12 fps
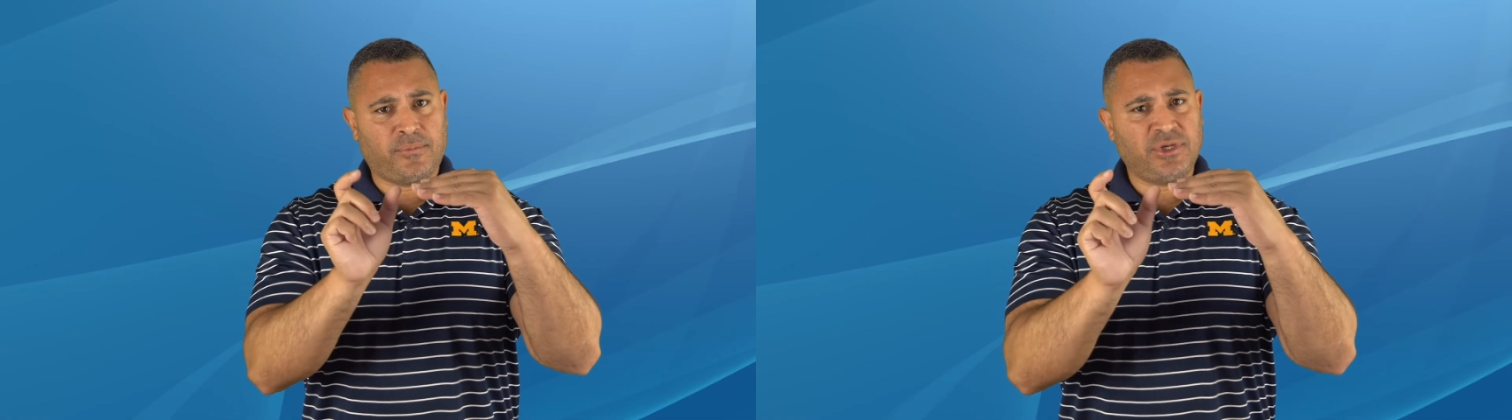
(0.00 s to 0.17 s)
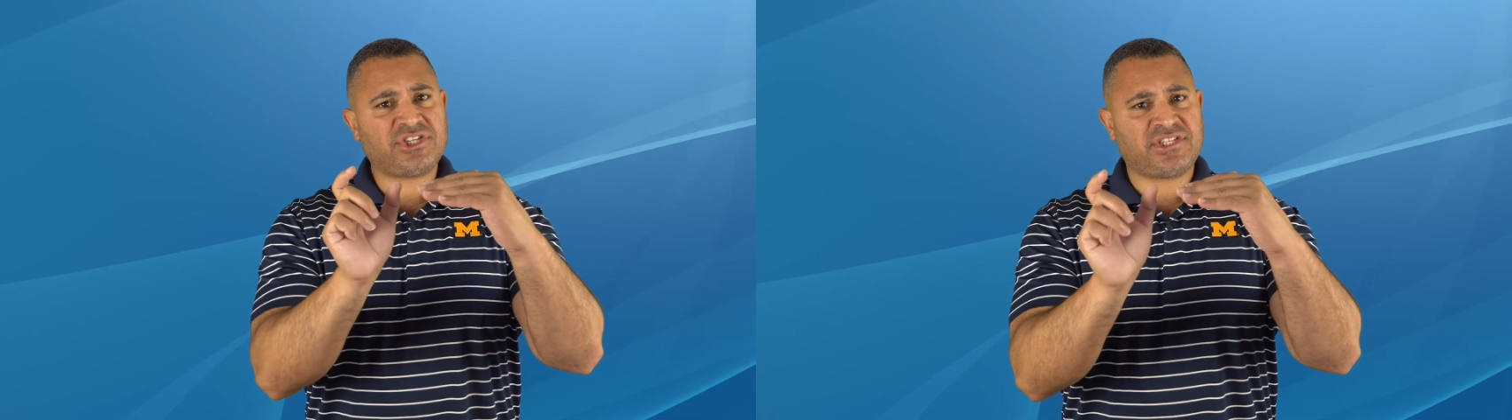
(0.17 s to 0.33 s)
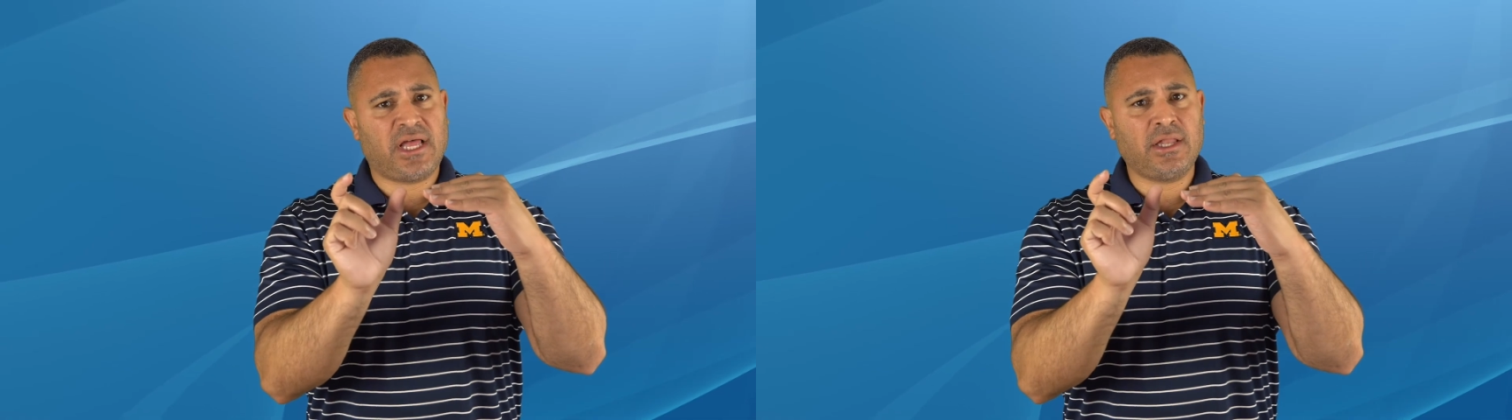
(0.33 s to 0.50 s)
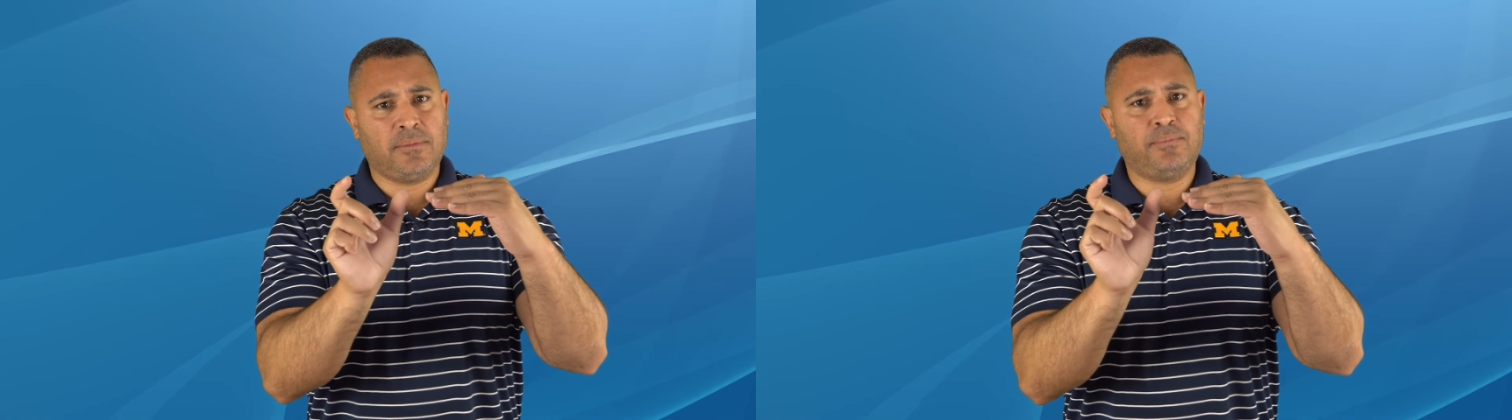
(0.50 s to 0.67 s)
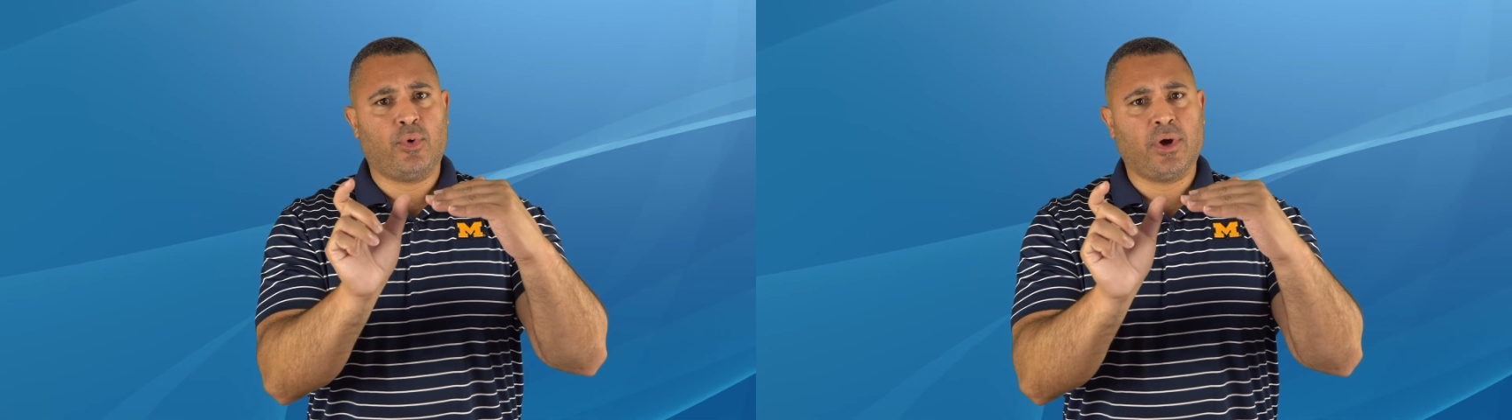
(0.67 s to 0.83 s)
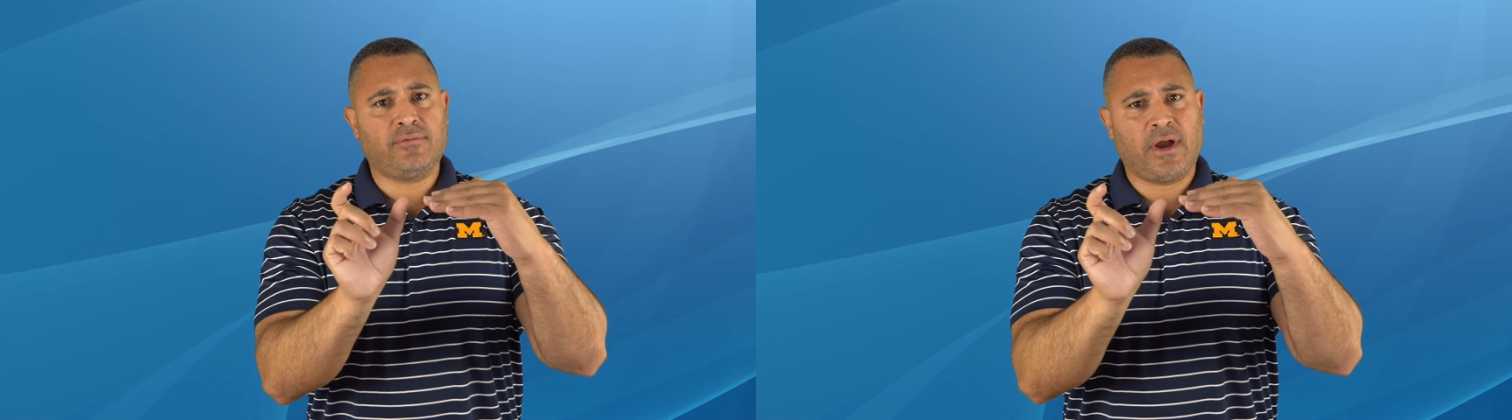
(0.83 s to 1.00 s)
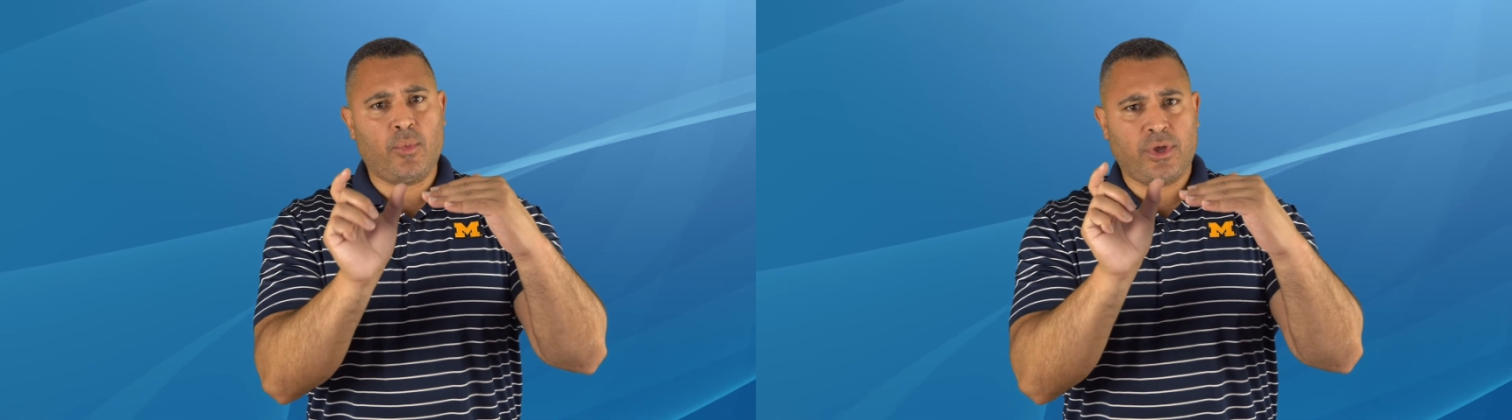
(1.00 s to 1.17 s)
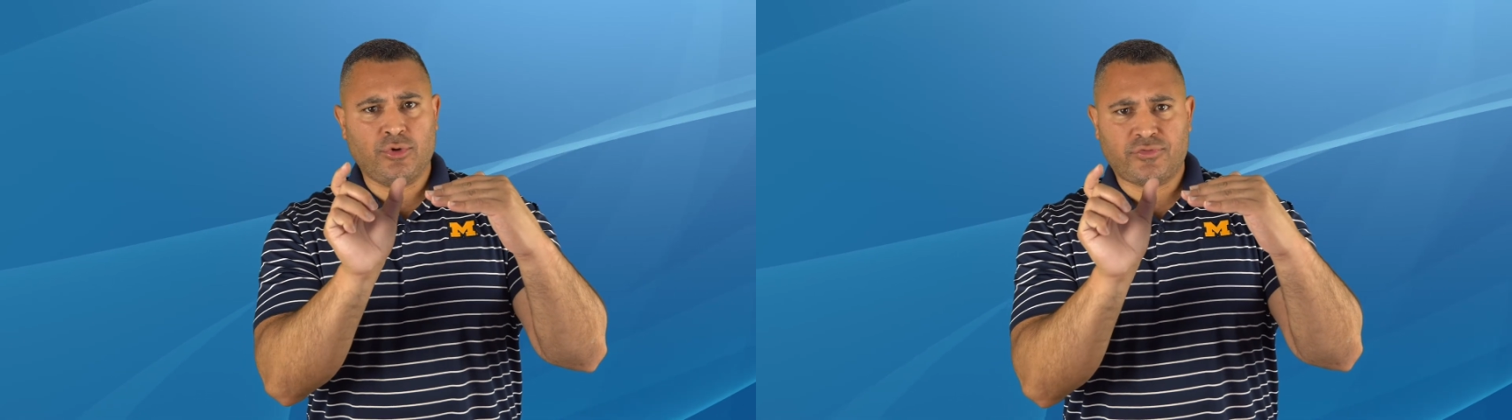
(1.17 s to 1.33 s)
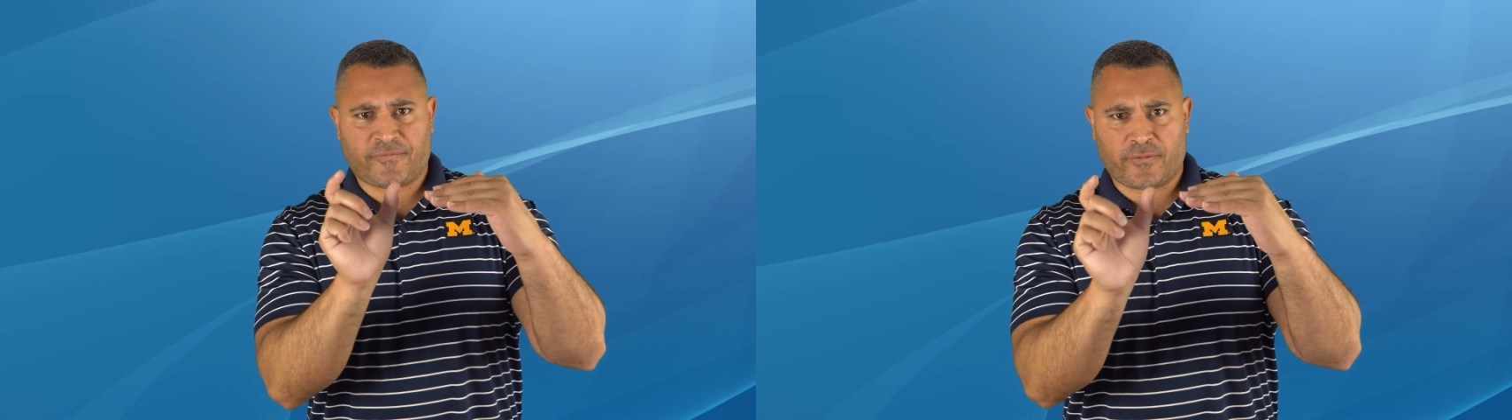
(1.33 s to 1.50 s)
your selling point, right, where
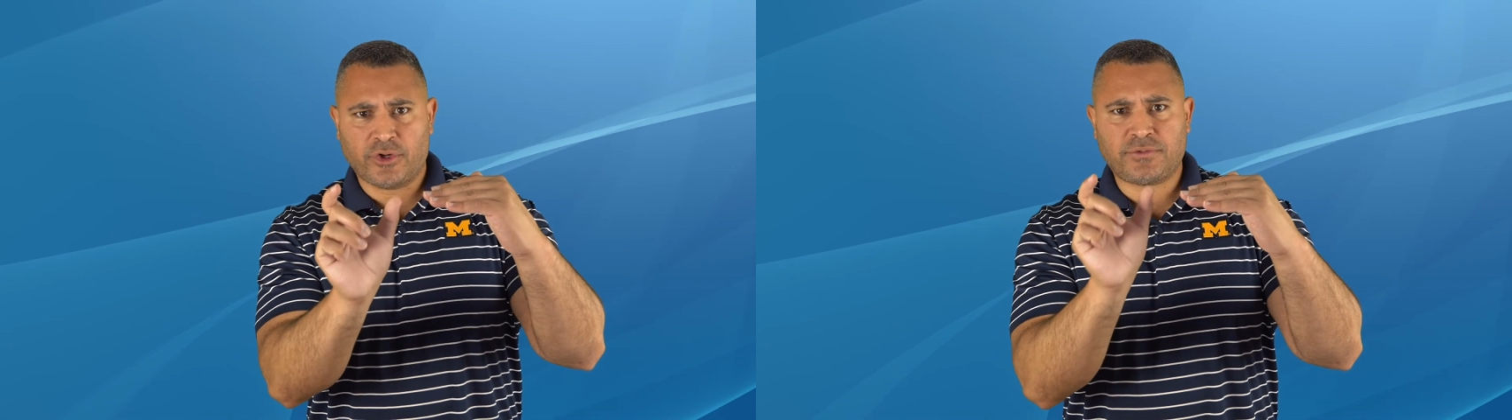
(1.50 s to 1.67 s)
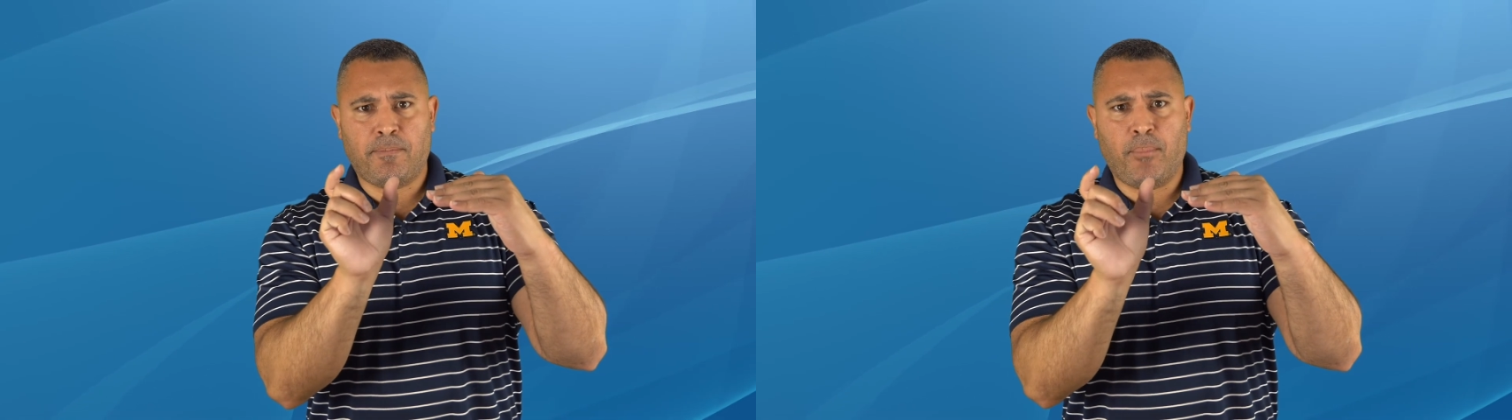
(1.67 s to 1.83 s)
you first